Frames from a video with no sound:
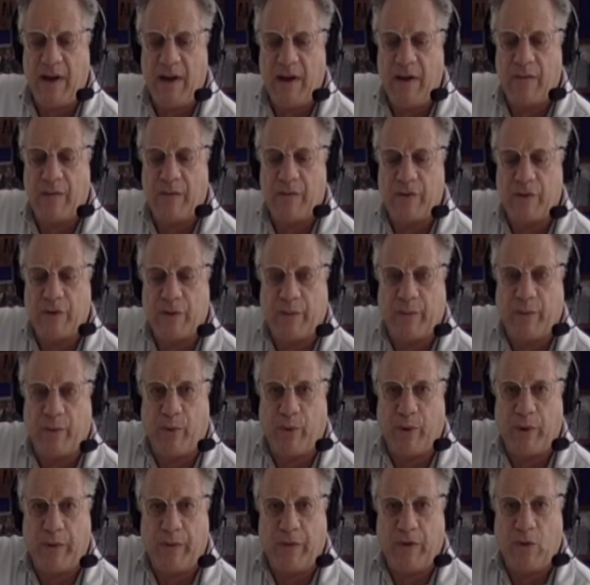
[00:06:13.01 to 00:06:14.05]
for support
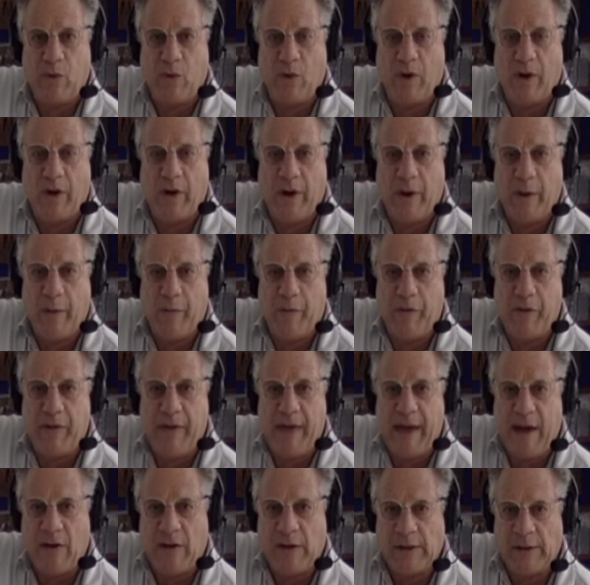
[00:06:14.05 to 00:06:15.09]
if you want. Breathe
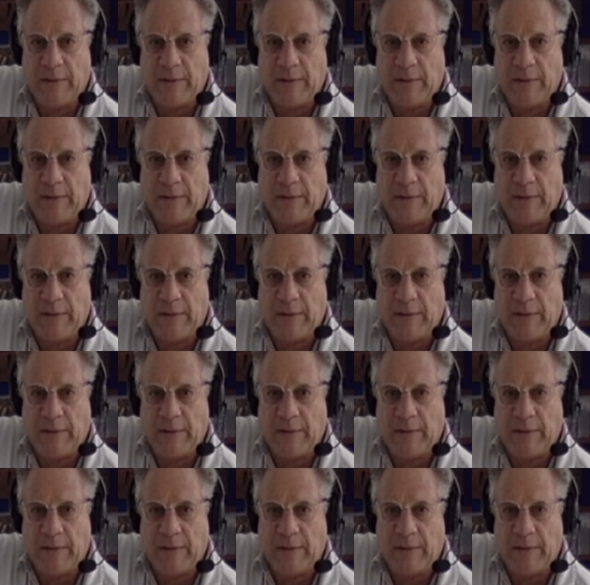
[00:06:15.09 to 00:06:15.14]
out.